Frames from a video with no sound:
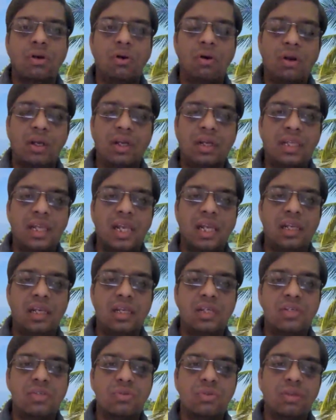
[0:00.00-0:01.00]
or it can
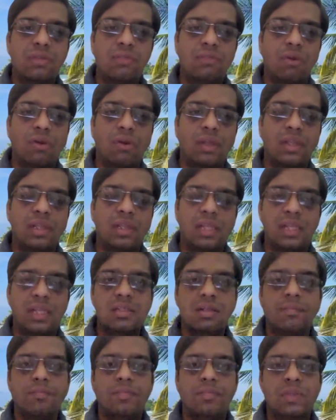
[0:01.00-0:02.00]
lead to the following
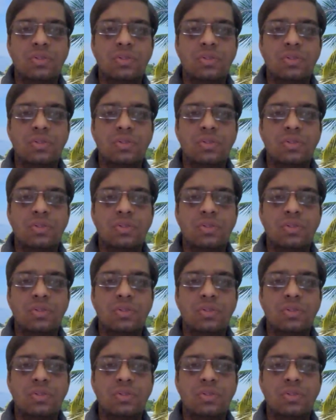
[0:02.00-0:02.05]
things.